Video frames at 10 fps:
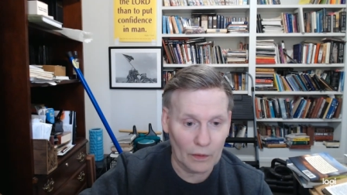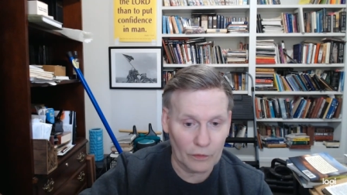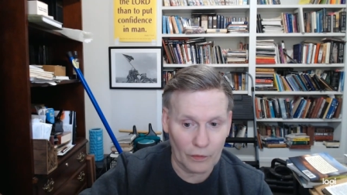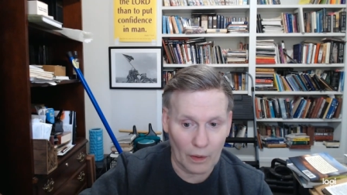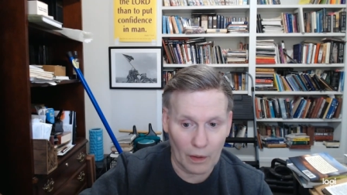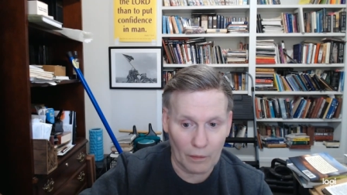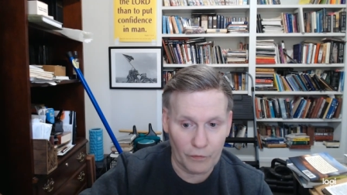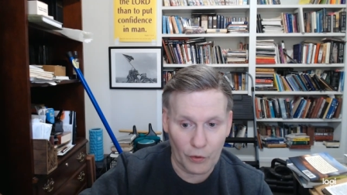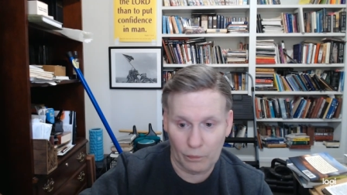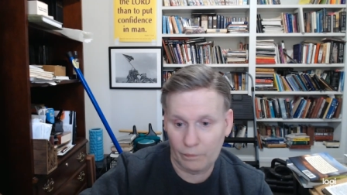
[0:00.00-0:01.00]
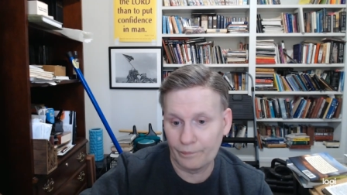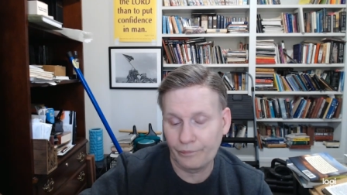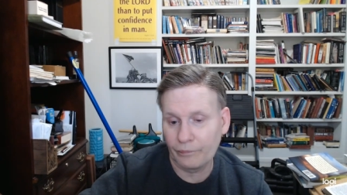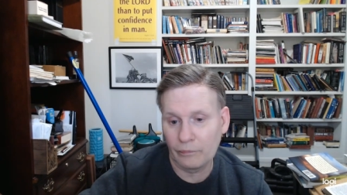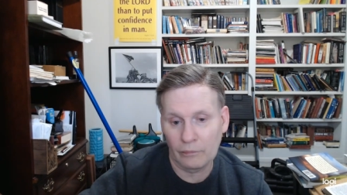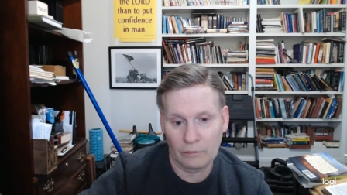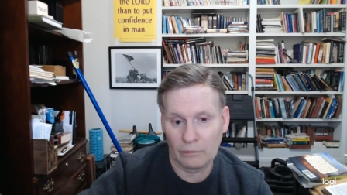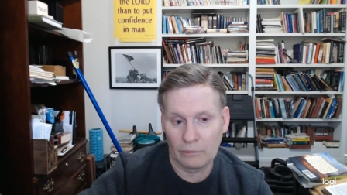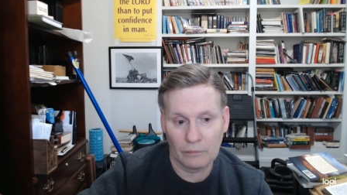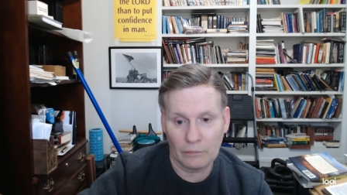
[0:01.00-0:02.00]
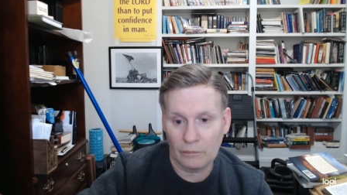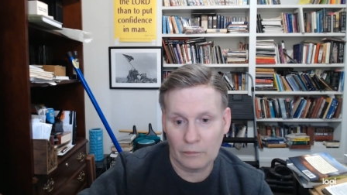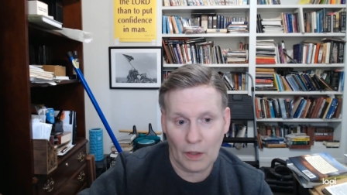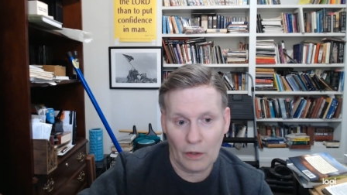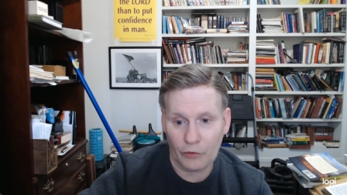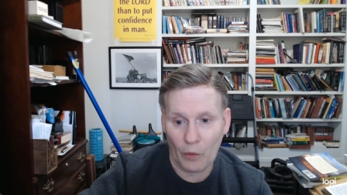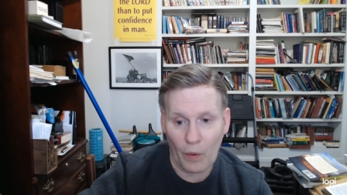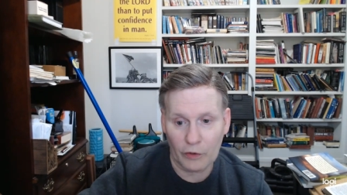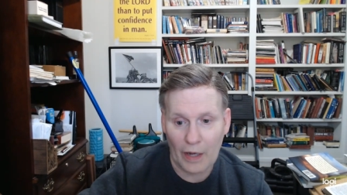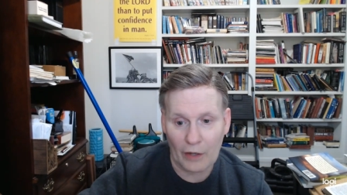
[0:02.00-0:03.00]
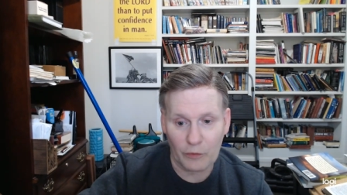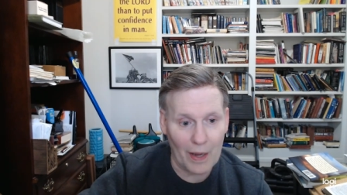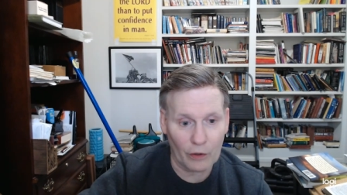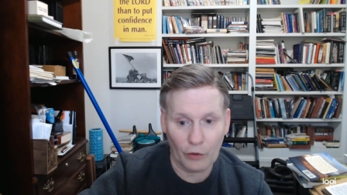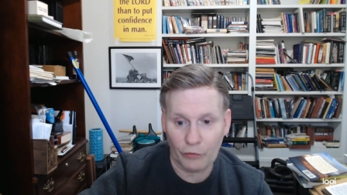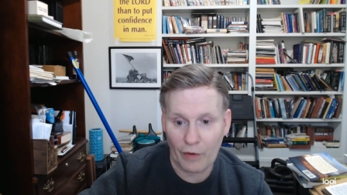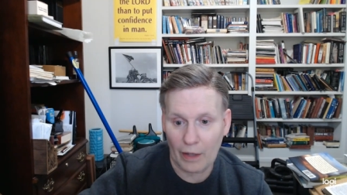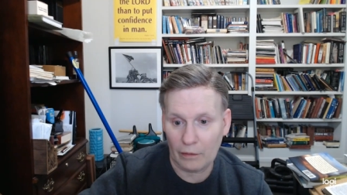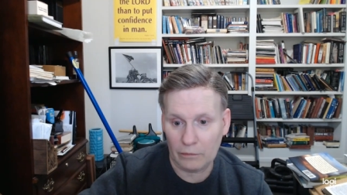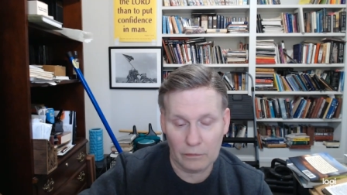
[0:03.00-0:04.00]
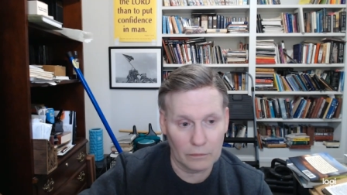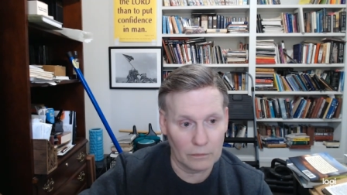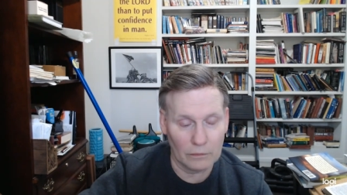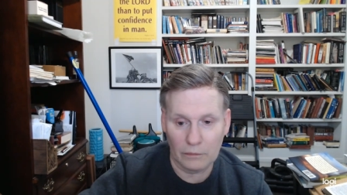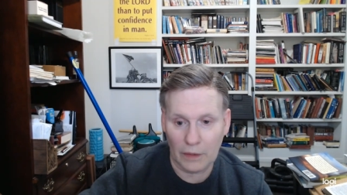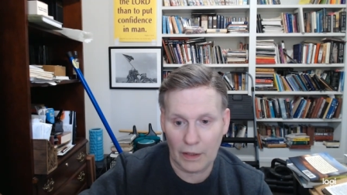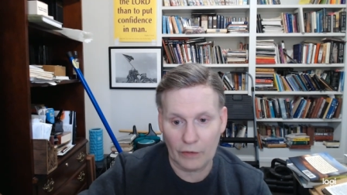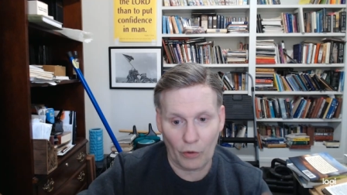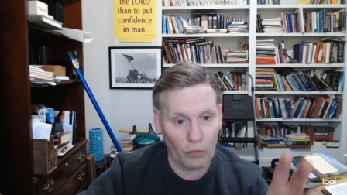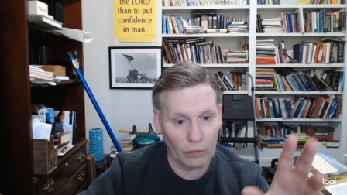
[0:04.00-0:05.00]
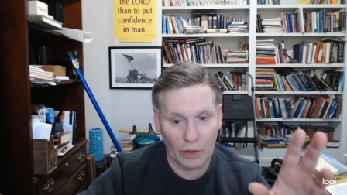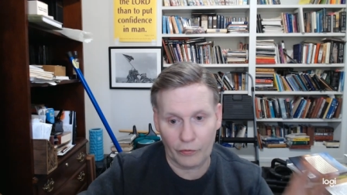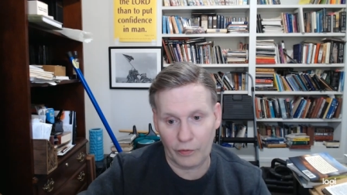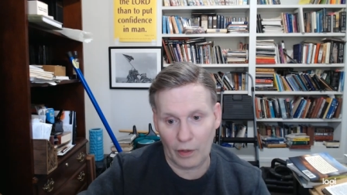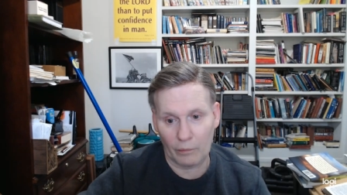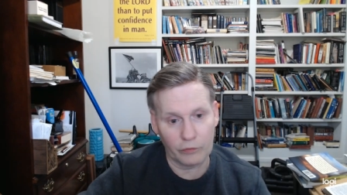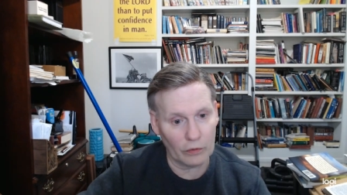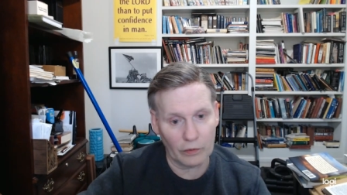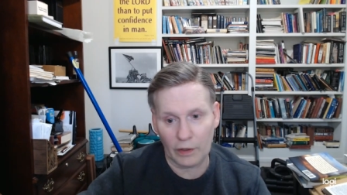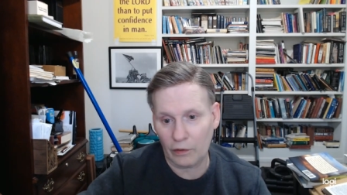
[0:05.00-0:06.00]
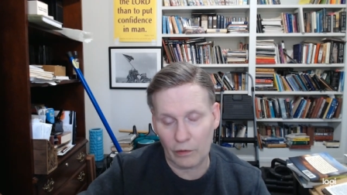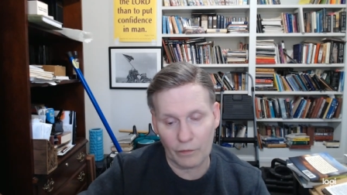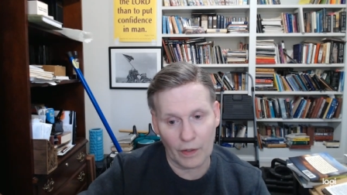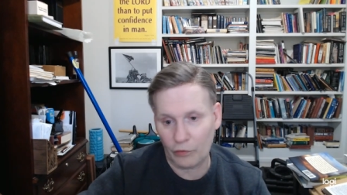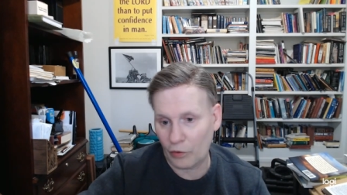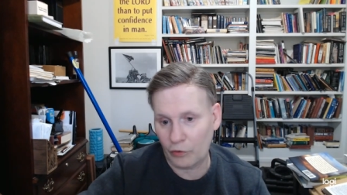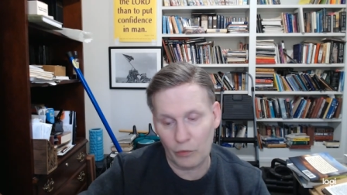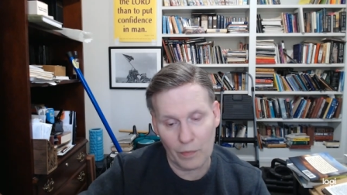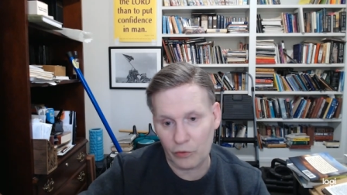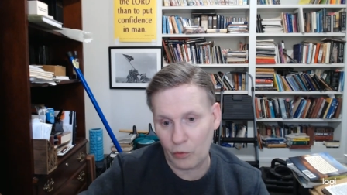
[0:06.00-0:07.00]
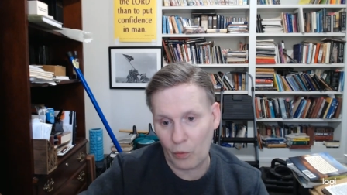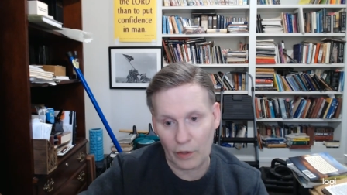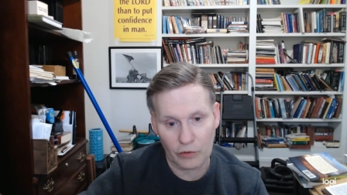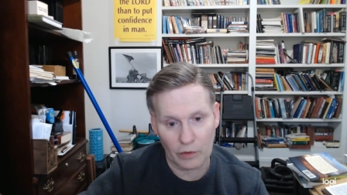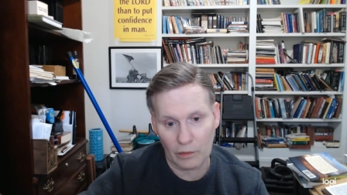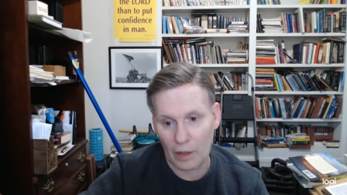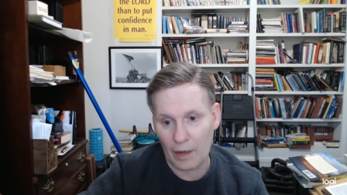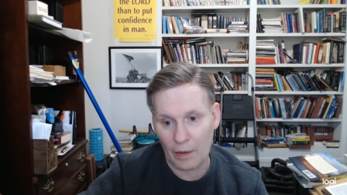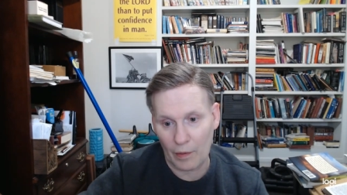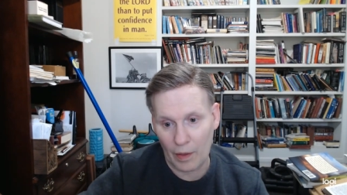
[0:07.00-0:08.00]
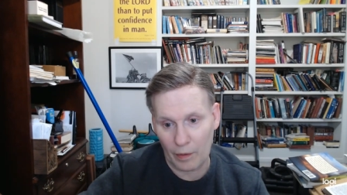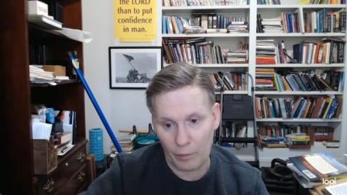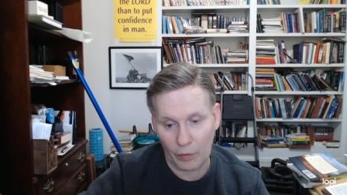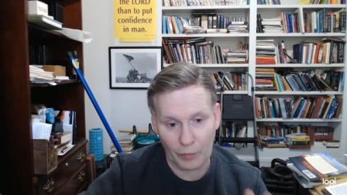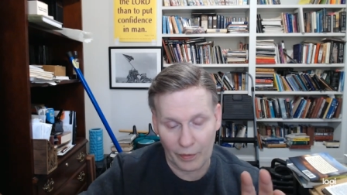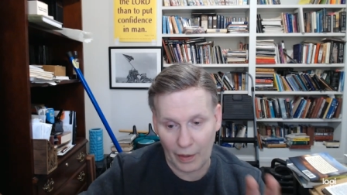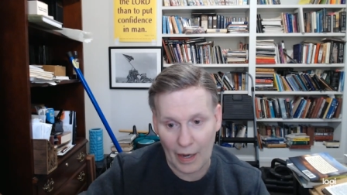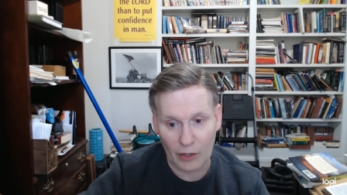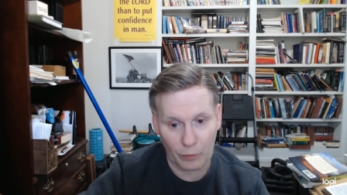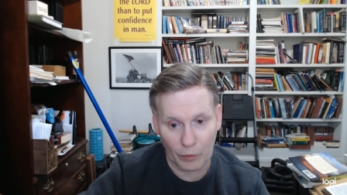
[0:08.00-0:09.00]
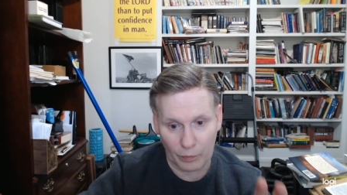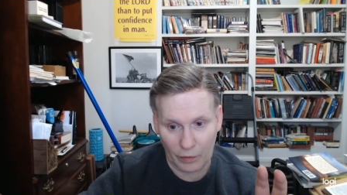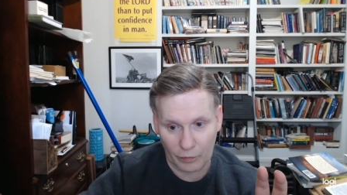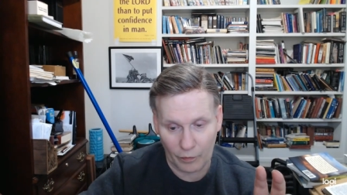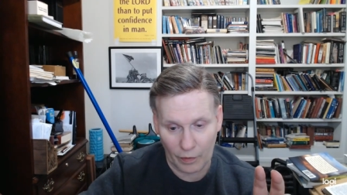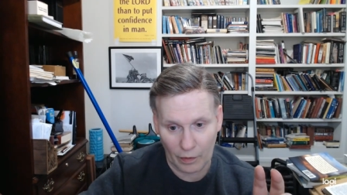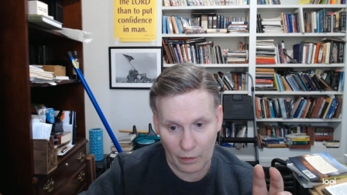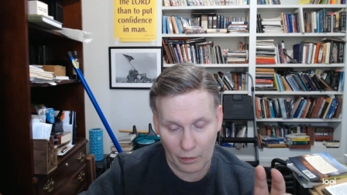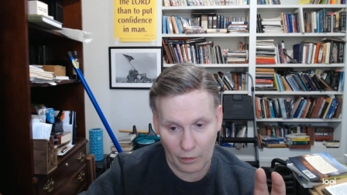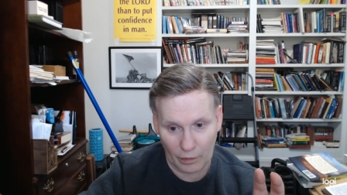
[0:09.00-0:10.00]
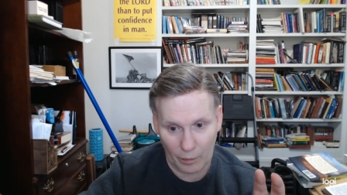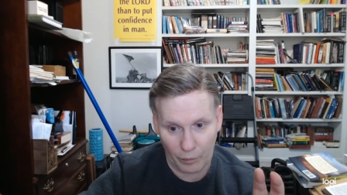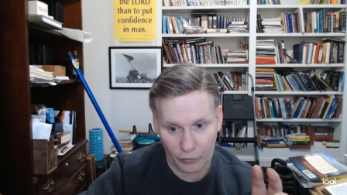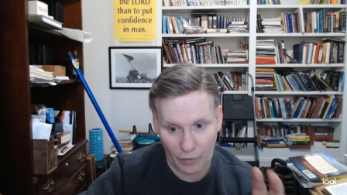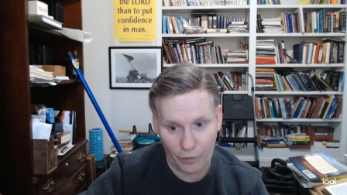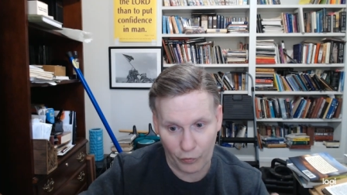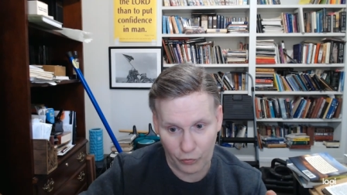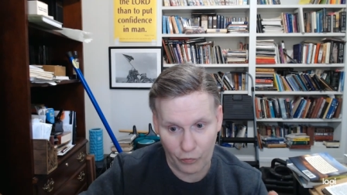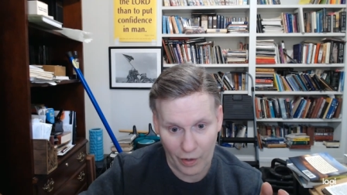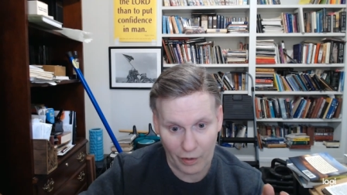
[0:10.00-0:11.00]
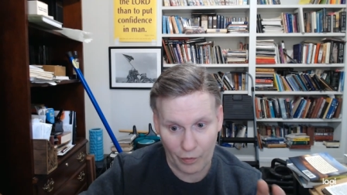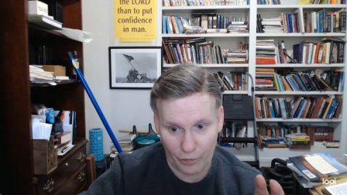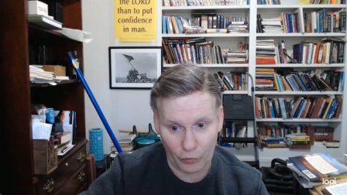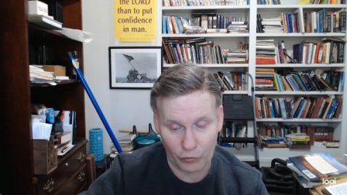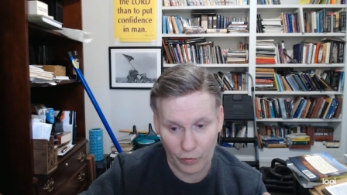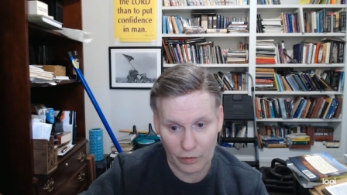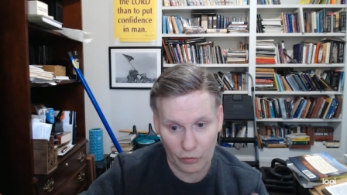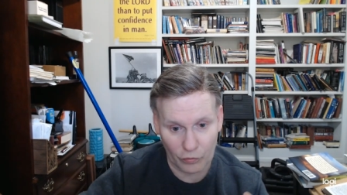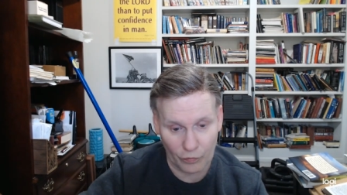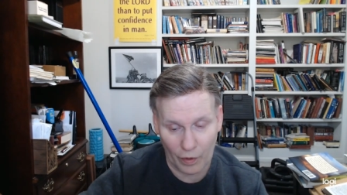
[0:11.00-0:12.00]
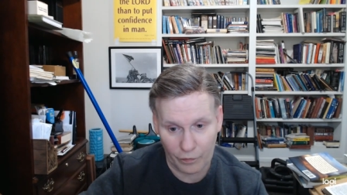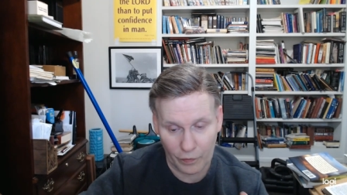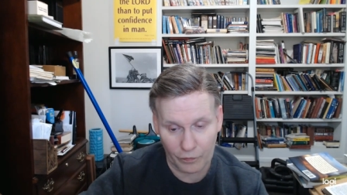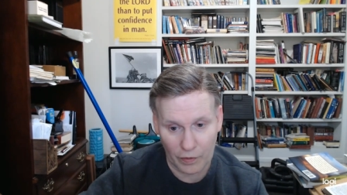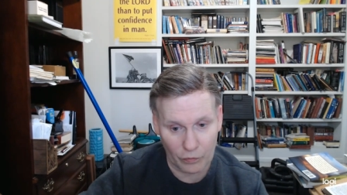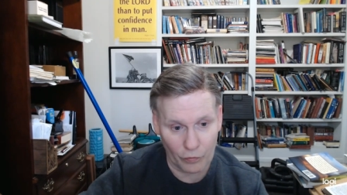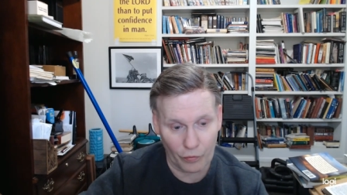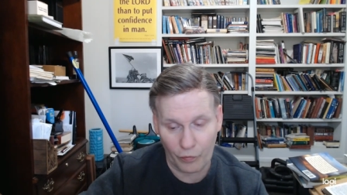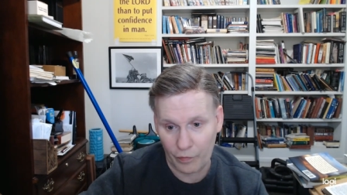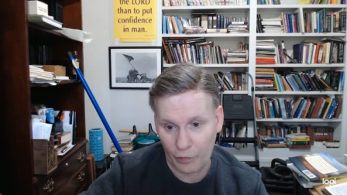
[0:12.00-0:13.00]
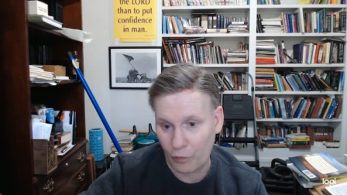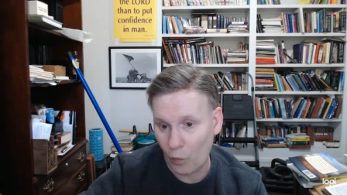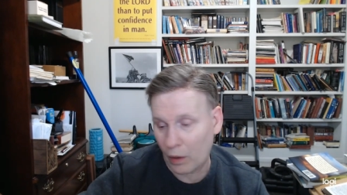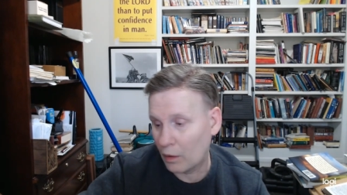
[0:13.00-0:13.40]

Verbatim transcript: uh, view. So uh, Josh goes around and he has a whole list of Just link it to the video. It's only two minutes. You watch it. And he, and he puts up the gospel. He puts he puts up first correctly First Corinthians uh, fifteen to three through four.